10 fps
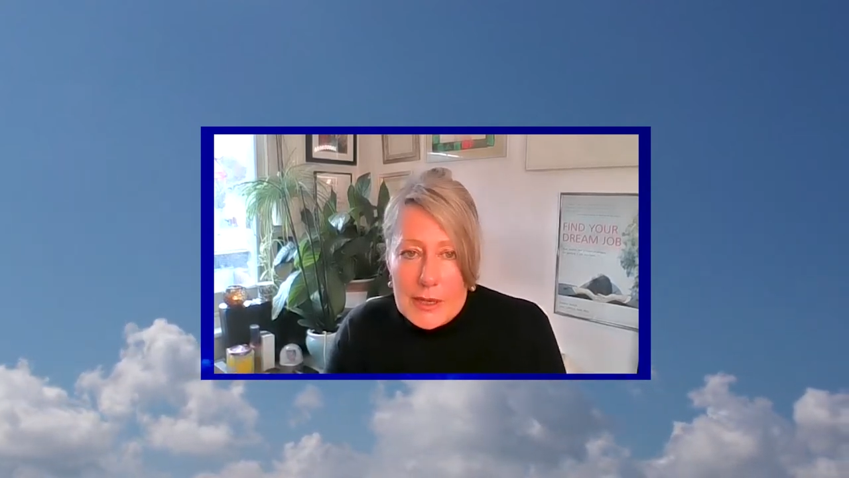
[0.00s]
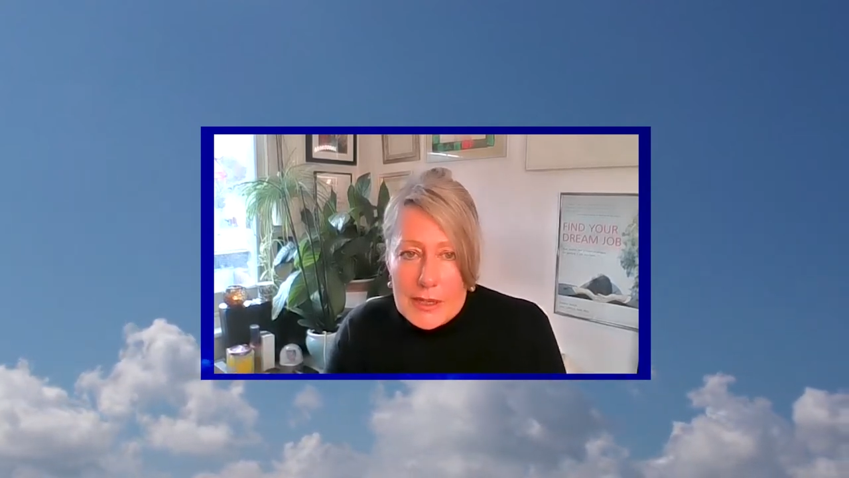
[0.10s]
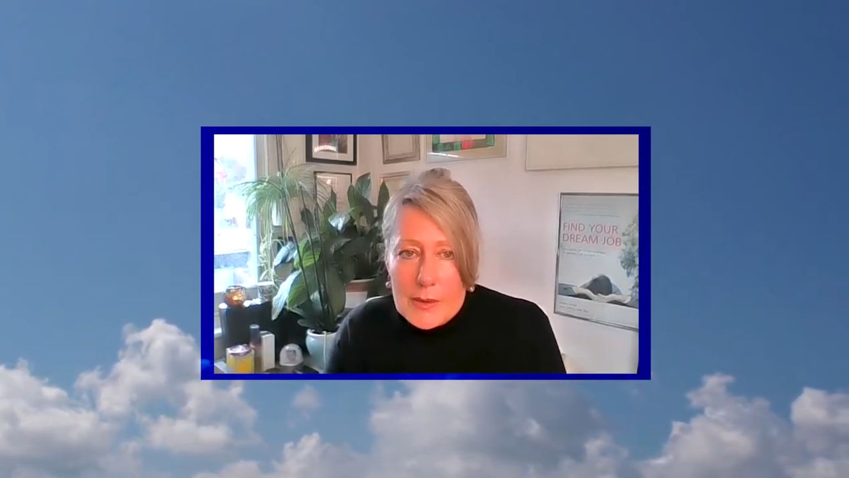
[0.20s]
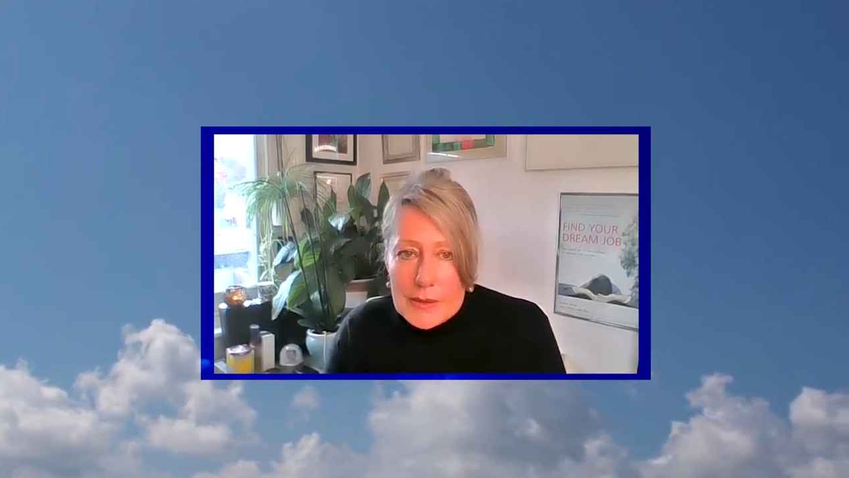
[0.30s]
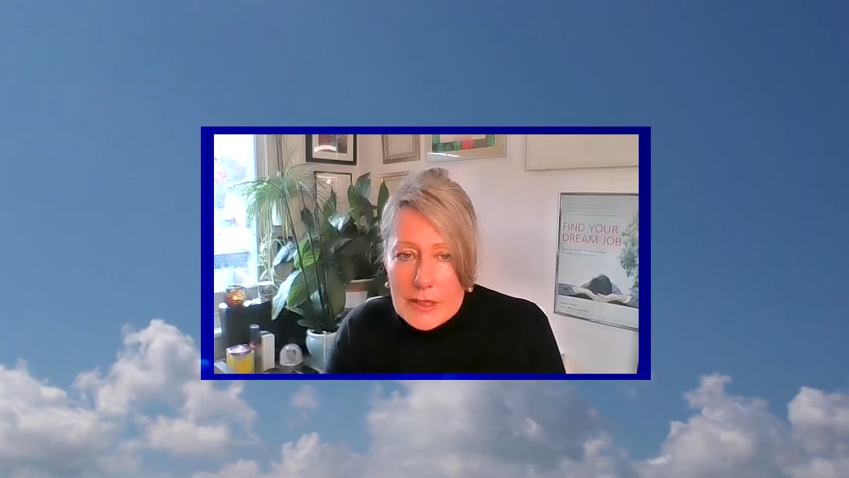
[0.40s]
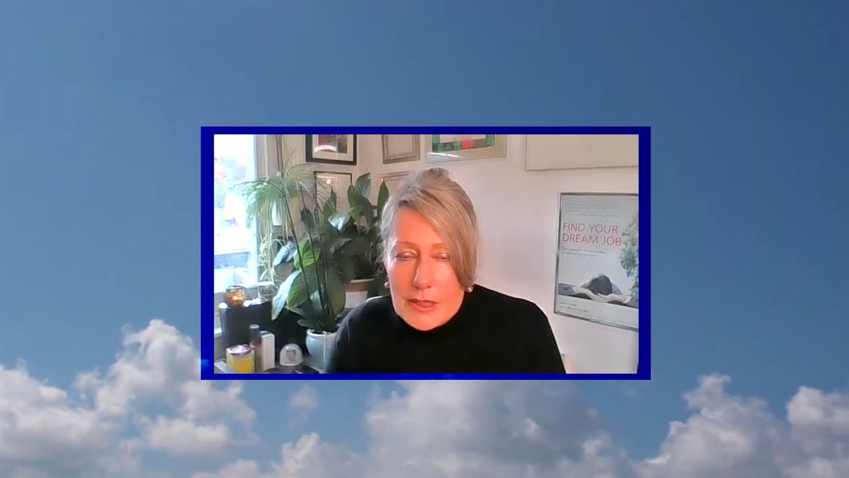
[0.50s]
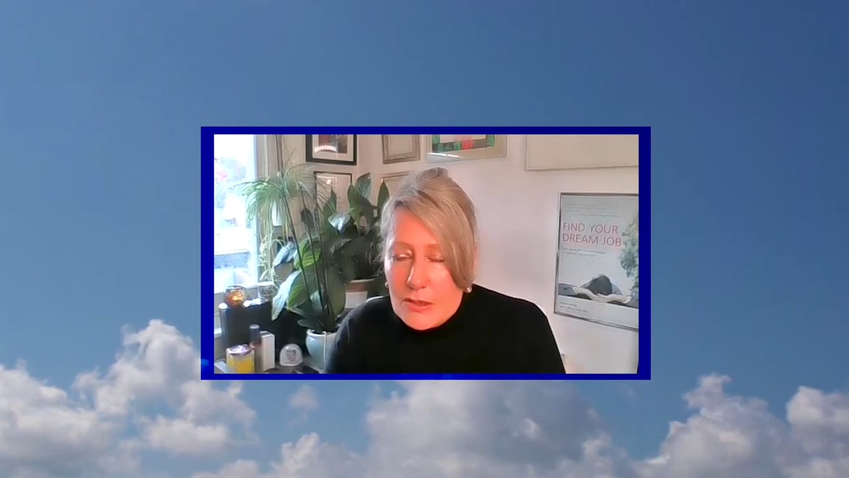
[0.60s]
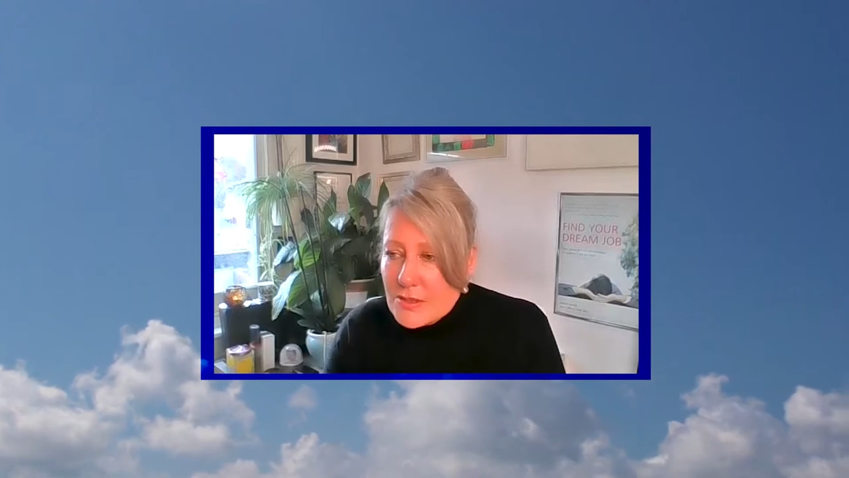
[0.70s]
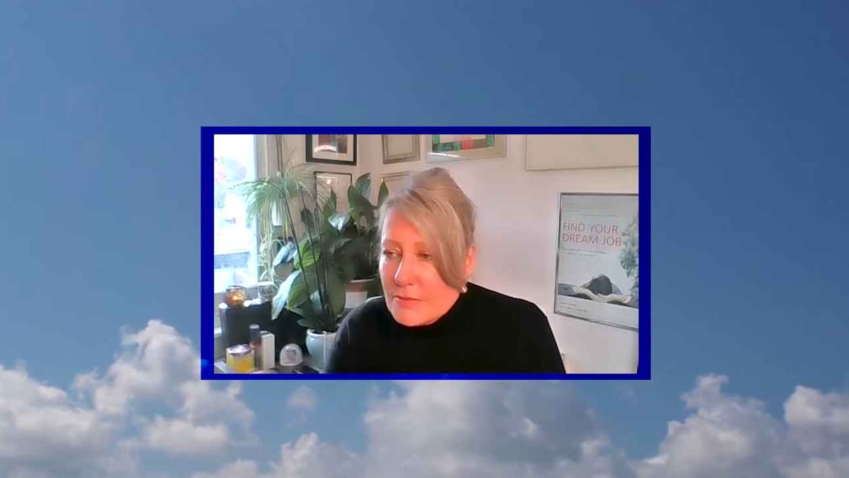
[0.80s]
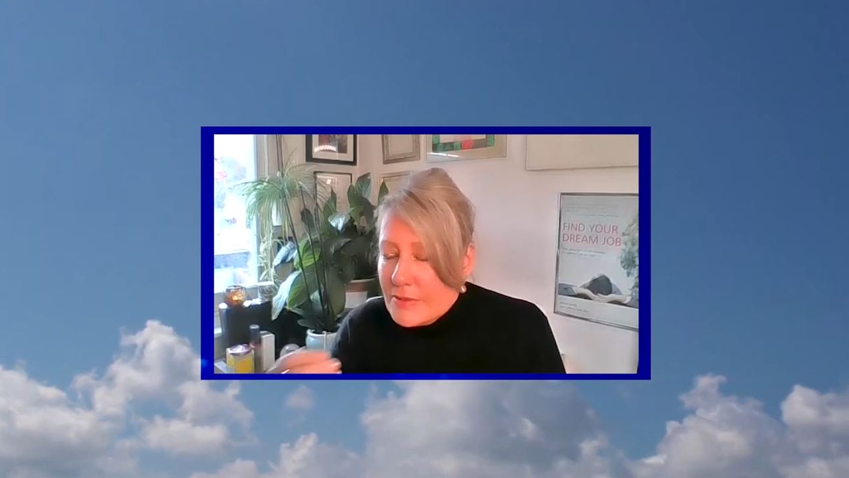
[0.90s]
I know other
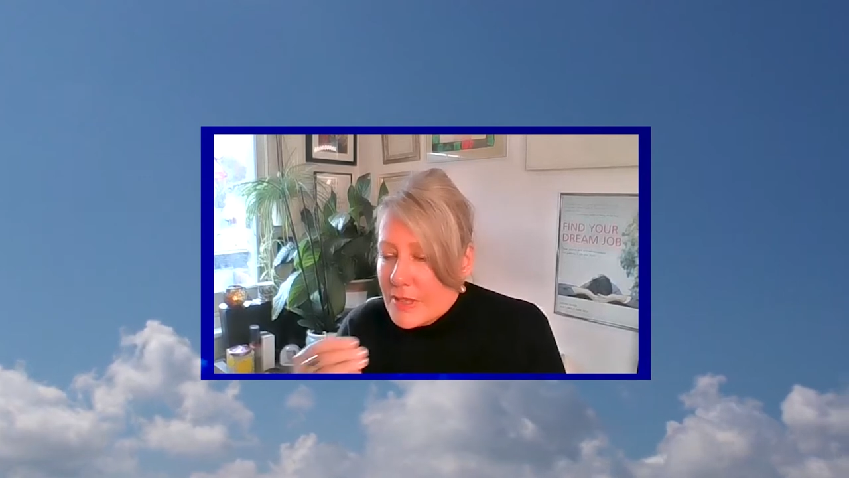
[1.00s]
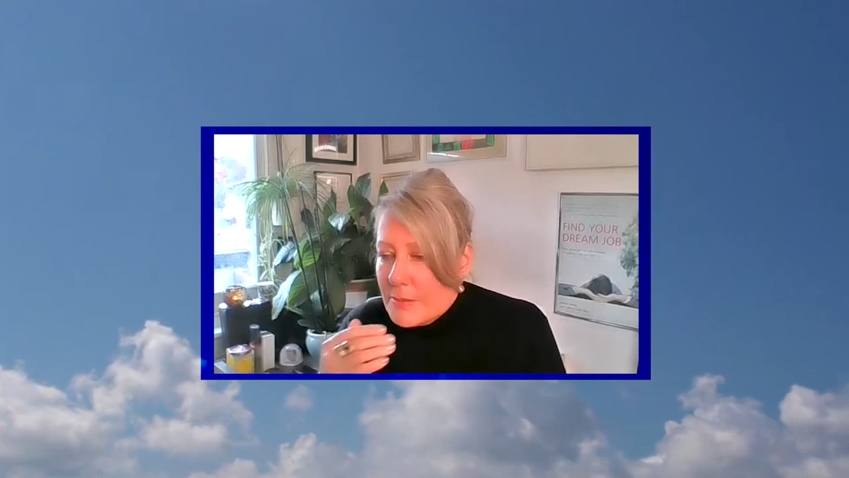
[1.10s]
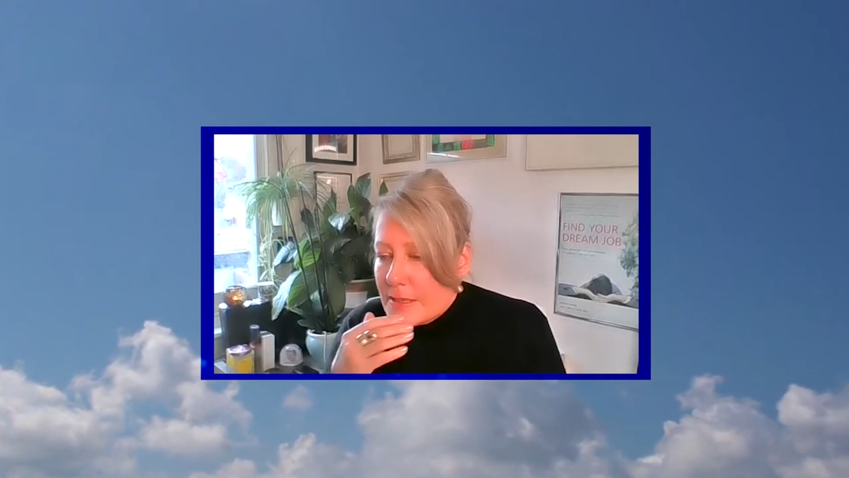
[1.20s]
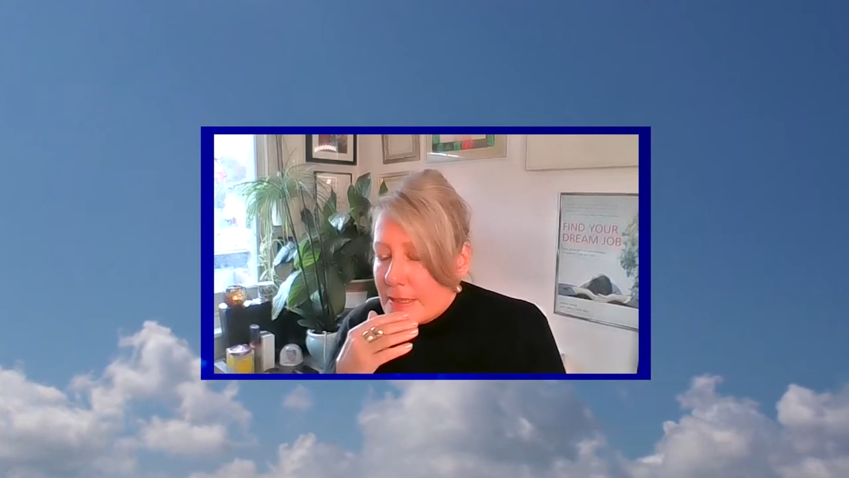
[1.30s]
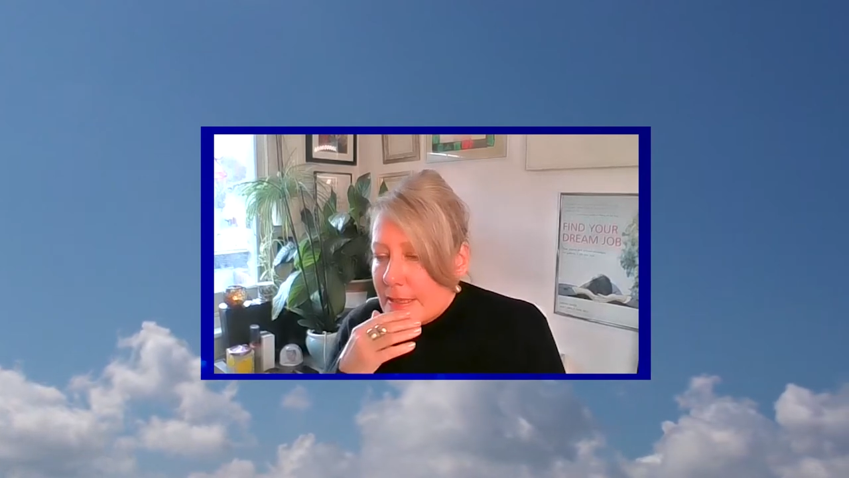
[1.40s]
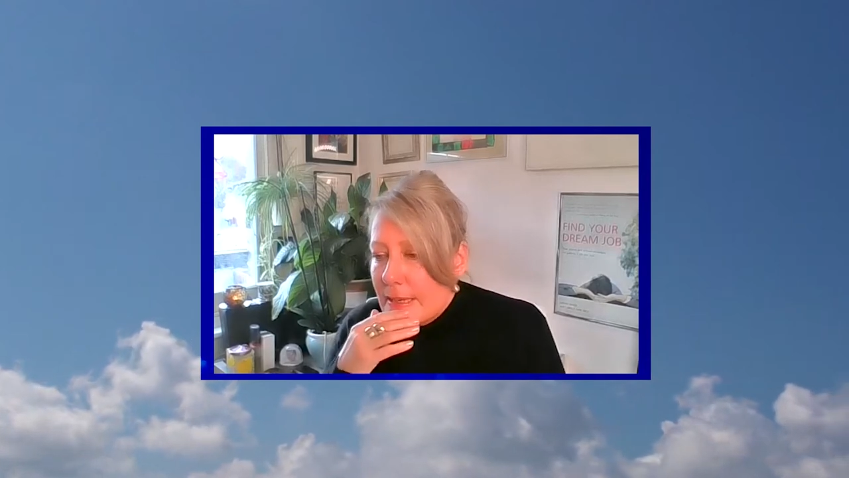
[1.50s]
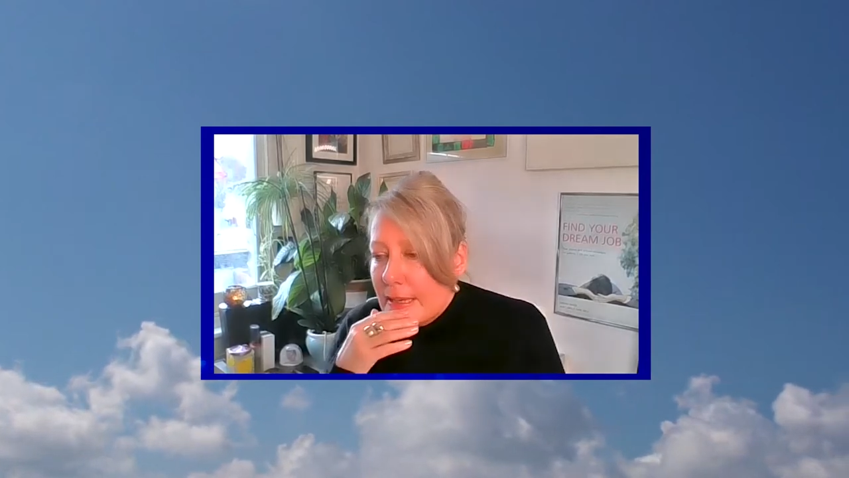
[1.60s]
coaches are very busy.